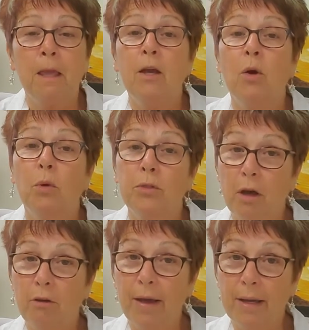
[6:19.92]
With
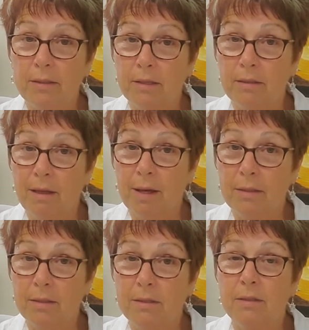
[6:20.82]
Gulf access
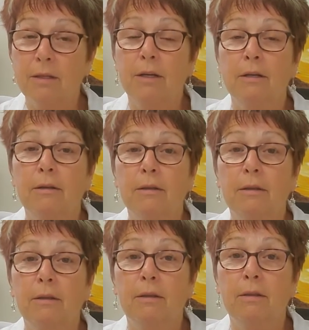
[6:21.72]
lots,
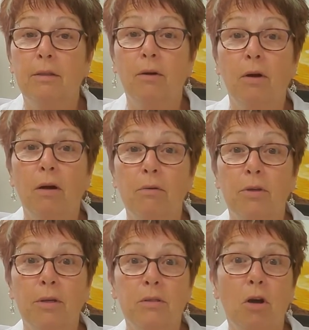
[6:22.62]
there are
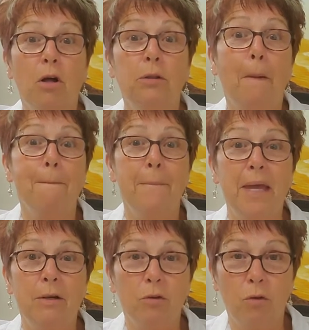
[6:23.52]
things called
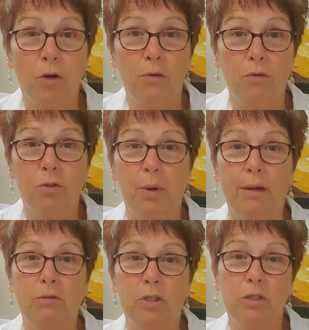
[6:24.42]
mangroves
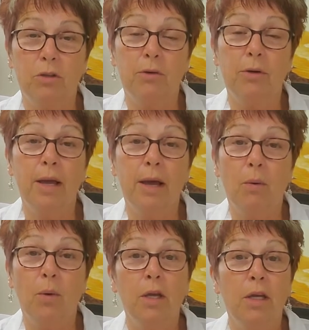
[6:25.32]
around here.
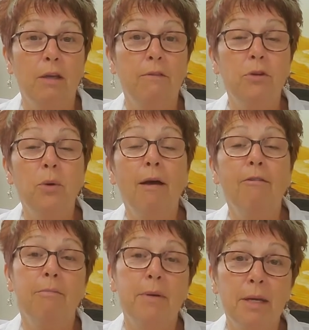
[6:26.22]
Now, if you
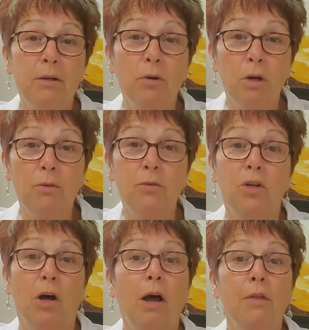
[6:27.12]
have mangroves
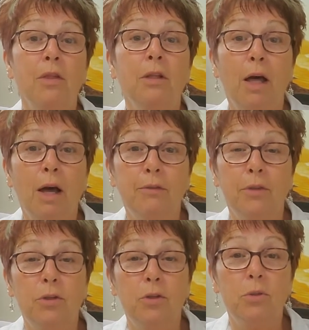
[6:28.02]
on the lot
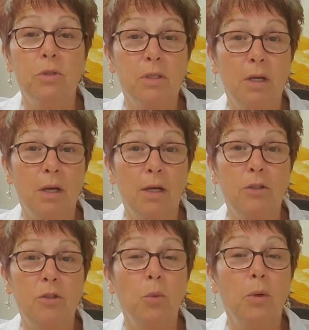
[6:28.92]
that you decide
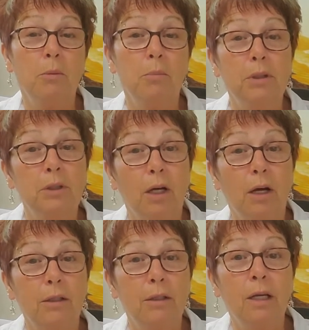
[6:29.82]
you want to build on,